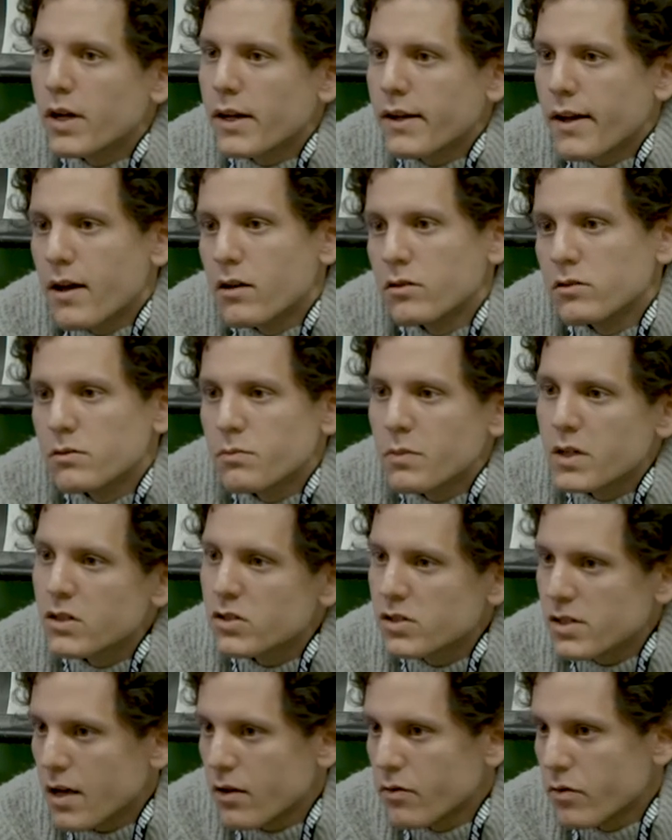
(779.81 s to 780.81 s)
accounts being
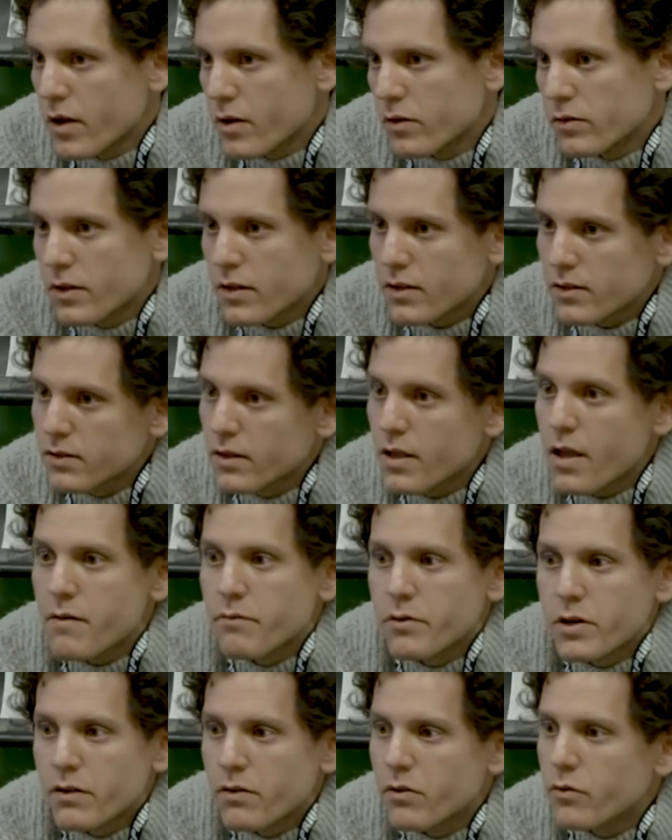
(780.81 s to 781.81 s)
shut down
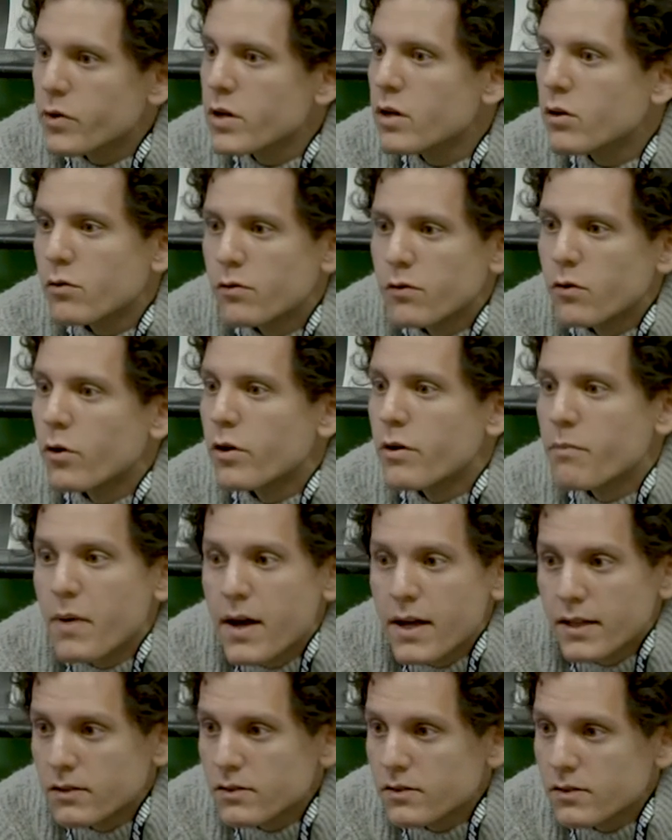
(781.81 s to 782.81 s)
every 3 or 4
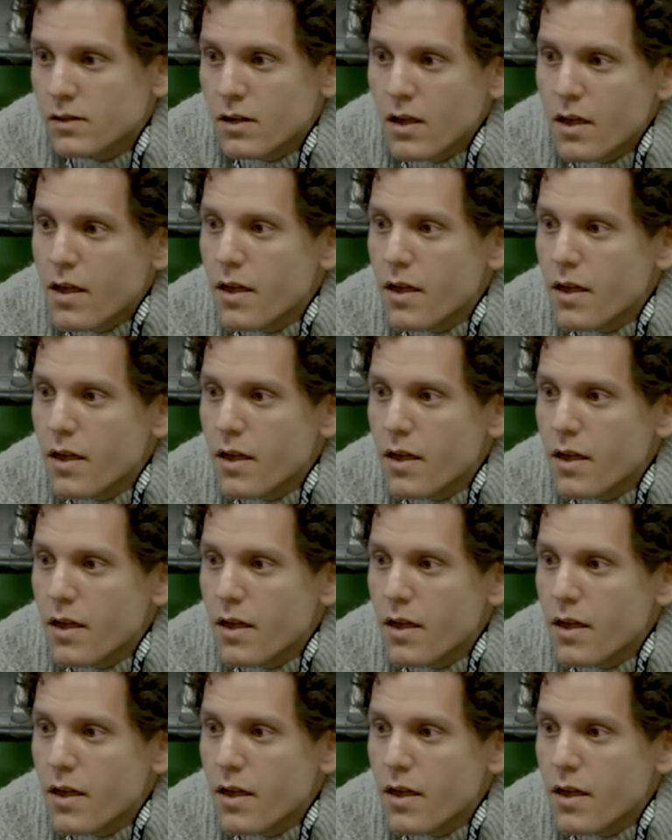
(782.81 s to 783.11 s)
months,